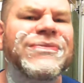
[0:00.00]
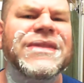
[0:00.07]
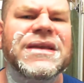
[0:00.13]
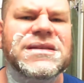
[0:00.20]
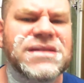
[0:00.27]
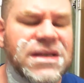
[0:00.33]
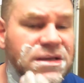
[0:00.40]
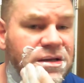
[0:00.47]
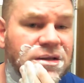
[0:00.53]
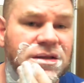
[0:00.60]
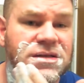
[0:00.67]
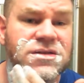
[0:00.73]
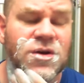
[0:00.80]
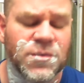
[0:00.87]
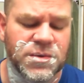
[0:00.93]
The scent on
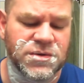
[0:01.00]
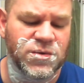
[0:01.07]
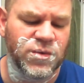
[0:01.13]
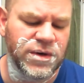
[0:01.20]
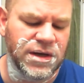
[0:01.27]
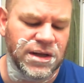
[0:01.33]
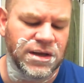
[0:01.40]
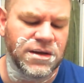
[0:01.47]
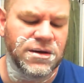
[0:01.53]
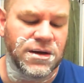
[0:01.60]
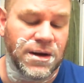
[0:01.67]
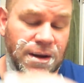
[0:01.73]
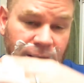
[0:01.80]
this soap is really good.